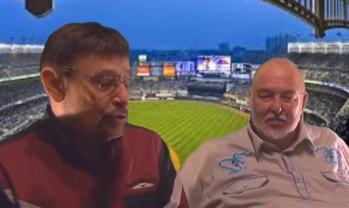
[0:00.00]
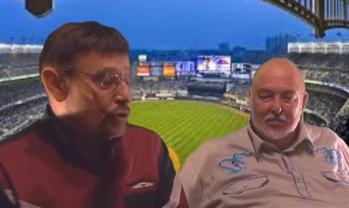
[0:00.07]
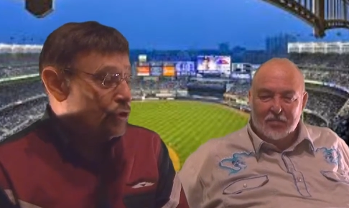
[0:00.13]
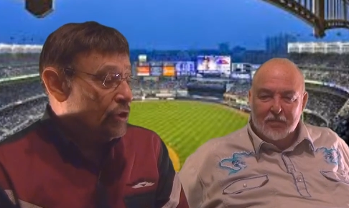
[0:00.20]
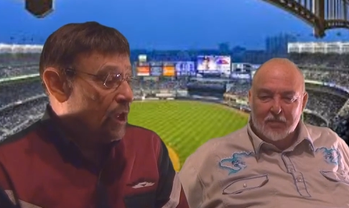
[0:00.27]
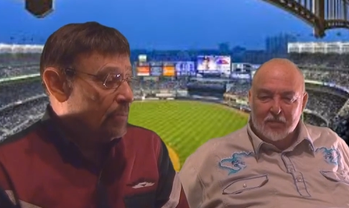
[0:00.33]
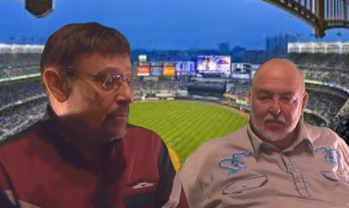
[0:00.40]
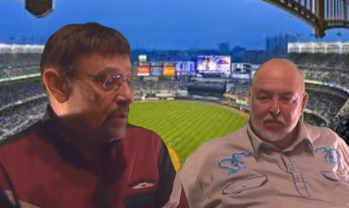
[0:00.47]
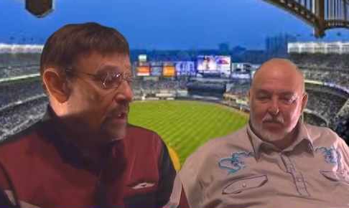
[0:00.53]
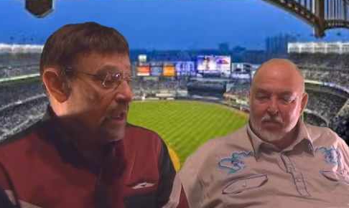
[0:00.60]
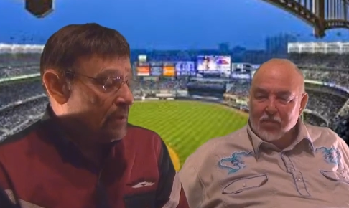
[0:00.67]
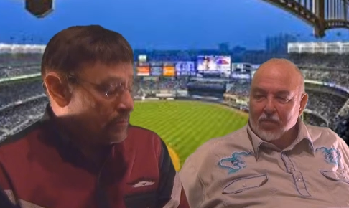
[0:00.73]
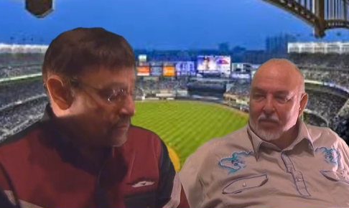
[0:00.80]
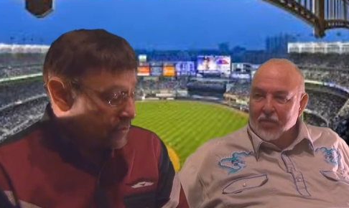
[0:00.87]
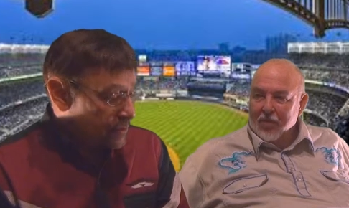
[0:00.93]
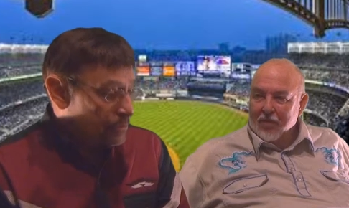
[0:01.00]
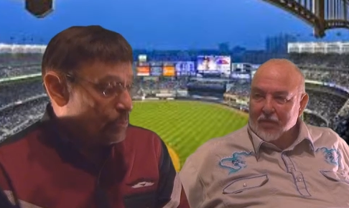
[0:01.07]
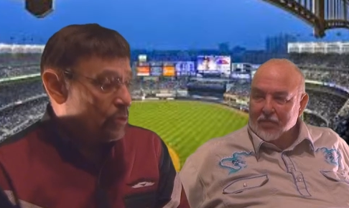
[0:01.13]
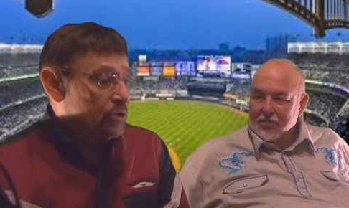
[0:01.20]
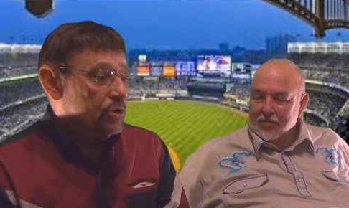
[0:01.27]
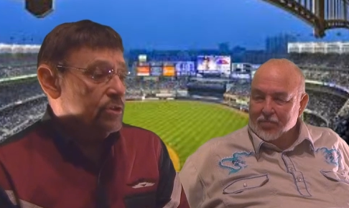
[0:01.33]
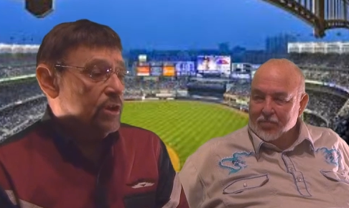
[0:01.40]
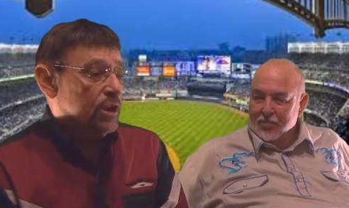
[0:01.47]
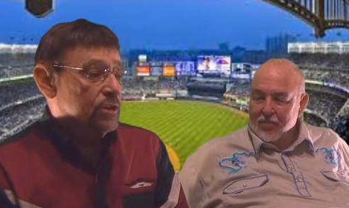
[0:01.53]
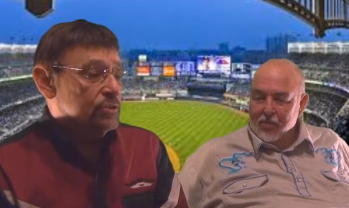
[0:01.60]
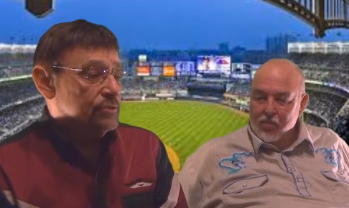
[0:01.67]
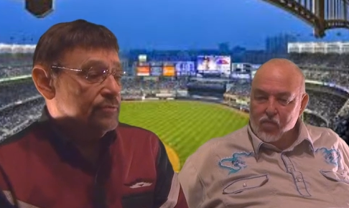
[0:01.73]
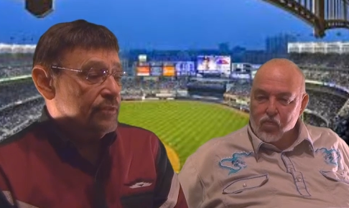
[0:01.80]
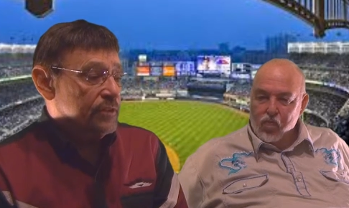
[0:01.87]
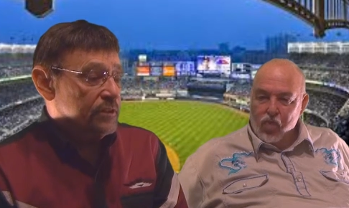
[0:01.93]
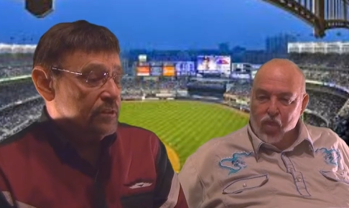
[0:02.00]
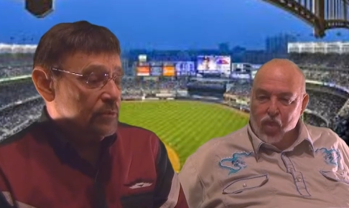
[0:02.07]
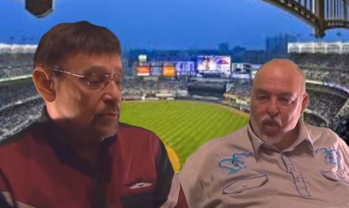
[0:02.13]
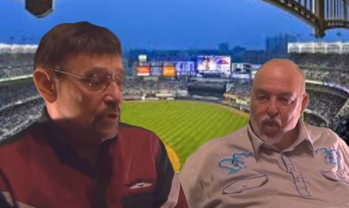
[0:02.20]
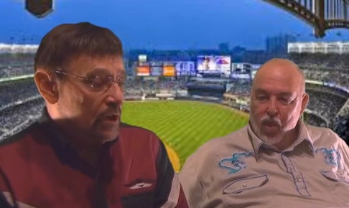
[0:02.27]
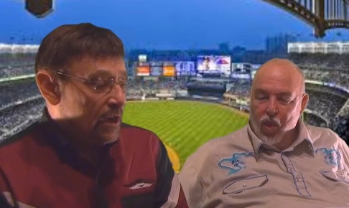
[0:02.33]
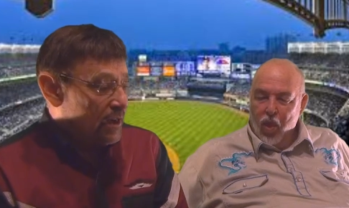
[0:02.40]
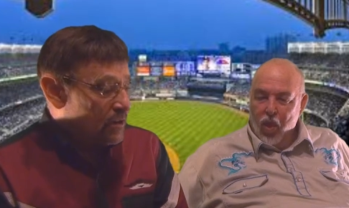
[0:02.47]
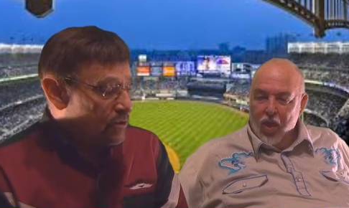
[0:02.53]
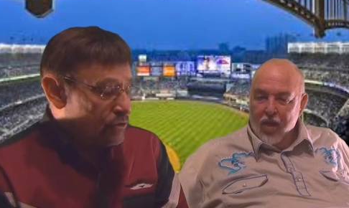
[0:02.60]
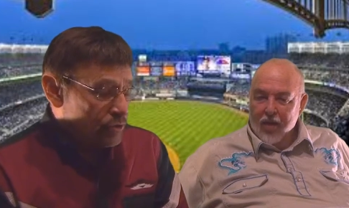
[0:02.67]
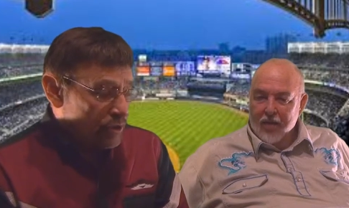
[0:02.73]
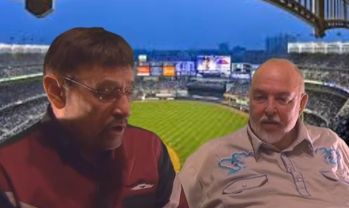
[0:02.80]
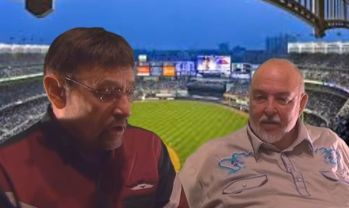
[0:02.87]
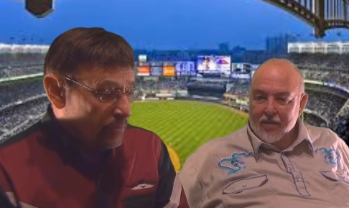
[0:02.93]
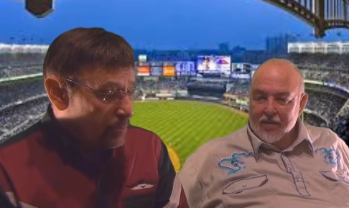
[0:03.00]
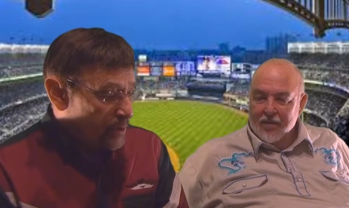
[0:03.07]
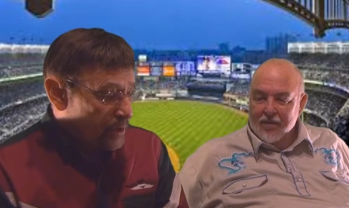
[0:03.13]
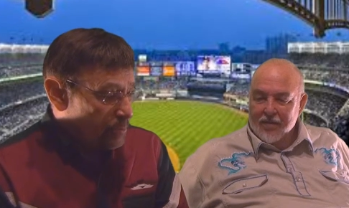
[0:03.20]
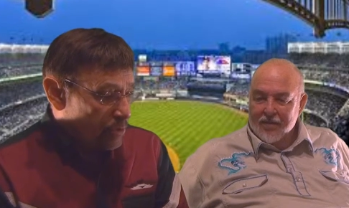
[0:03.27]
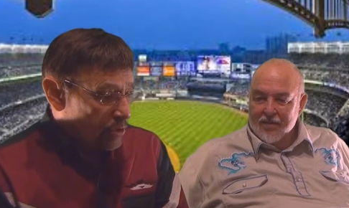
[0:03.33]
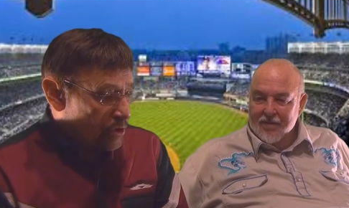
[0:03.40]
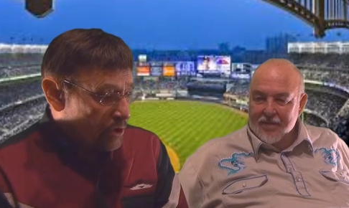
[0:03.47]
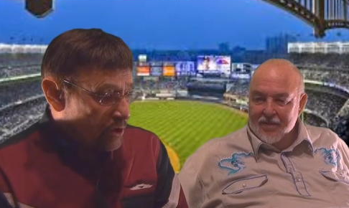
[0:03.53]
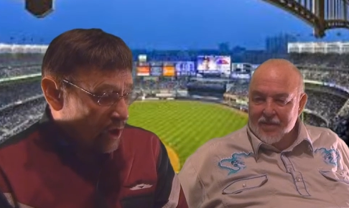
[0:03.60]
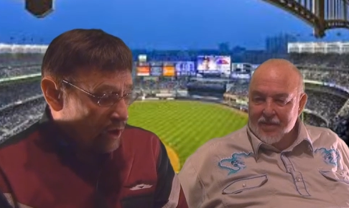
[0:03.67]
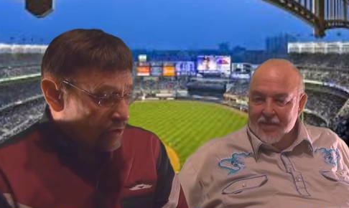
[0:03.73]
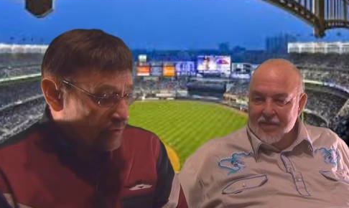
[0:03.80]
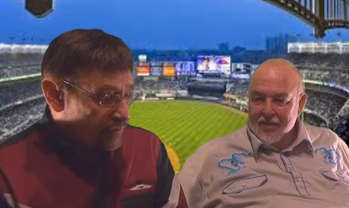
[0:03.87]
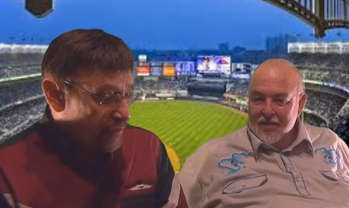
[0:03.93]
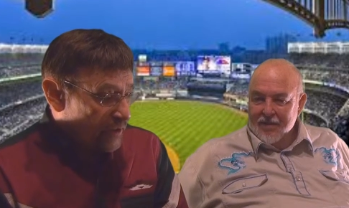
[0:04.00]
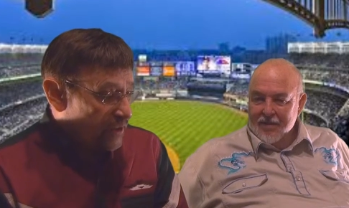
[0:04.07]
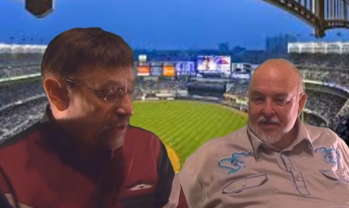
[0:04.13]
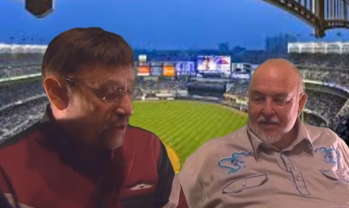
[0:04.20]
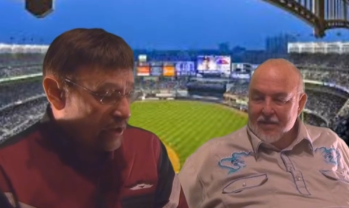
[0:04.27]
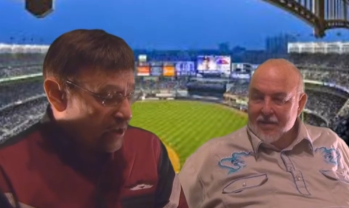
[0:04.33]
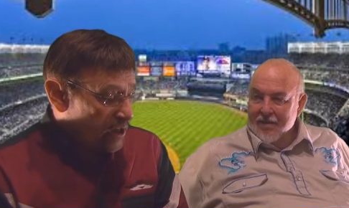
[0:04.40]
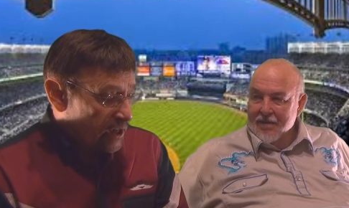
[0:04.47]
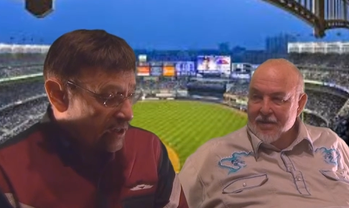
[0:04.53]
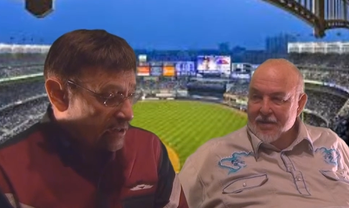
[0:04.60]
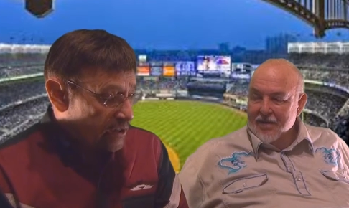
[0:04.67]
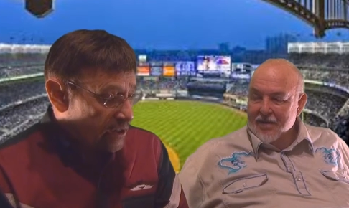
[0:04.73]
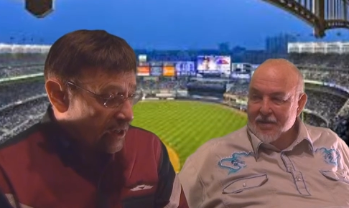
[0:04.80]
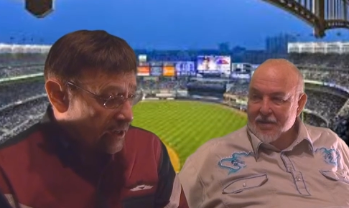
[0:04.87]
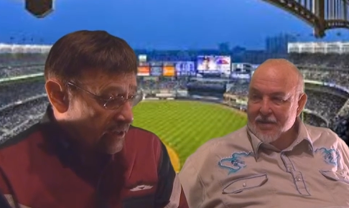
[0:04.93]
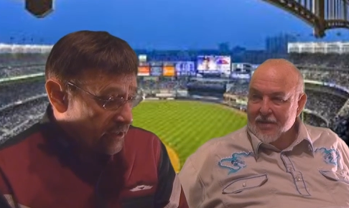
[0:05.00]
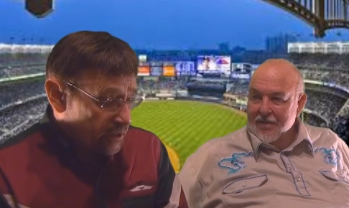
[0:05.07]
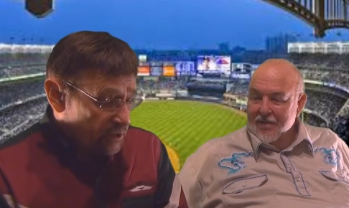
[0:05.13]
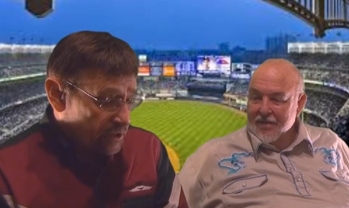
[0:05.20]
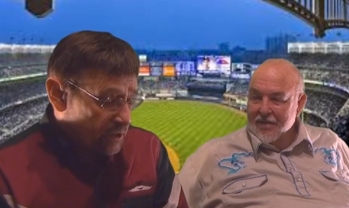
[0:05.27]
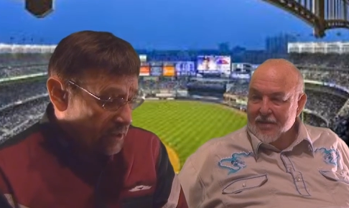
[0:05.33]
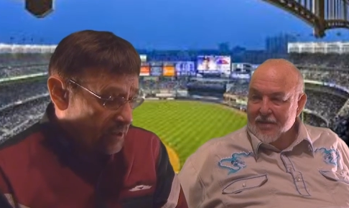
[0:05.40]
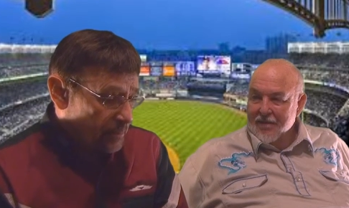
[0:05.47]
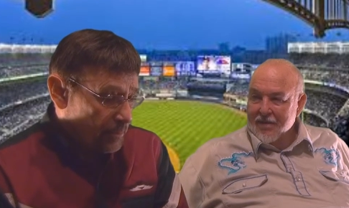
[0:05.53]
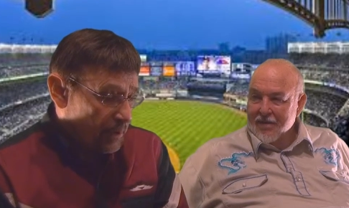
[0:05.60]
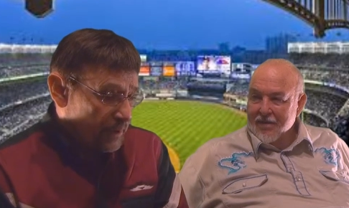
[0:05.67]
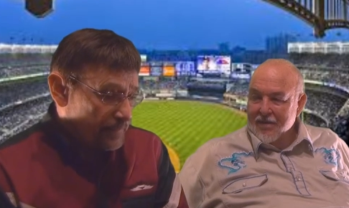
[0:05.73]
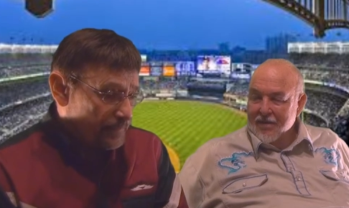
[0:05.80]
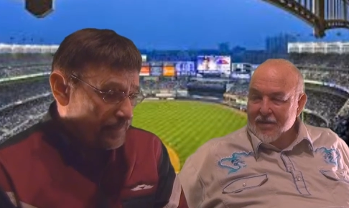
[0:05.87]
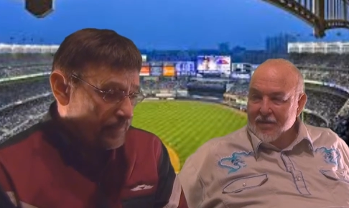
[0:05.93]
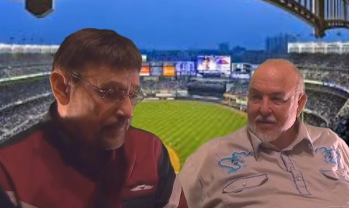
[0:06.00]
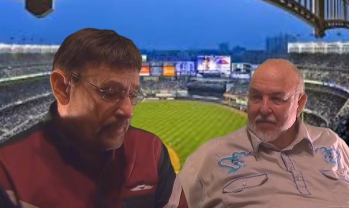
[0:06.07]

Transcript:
Speaker 1: you could not be. I was a Brooklyn Dodger fan. Well, how could you not be a Brooklyn Dodger fan and not hate the Yankees? But